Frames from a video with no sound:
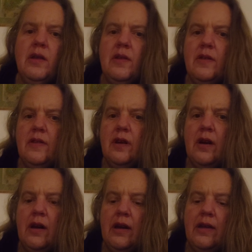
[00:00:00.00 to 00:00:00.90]
the
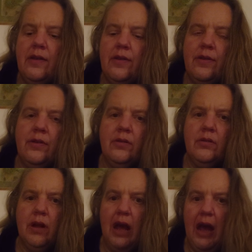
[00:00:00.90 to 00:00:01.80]
Scythe,
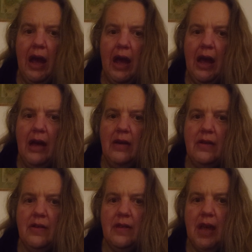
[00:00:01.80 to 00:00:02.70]

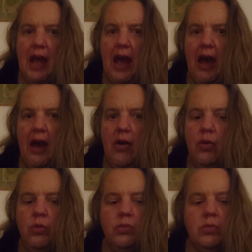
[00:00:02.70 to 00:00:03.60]
and the Owl.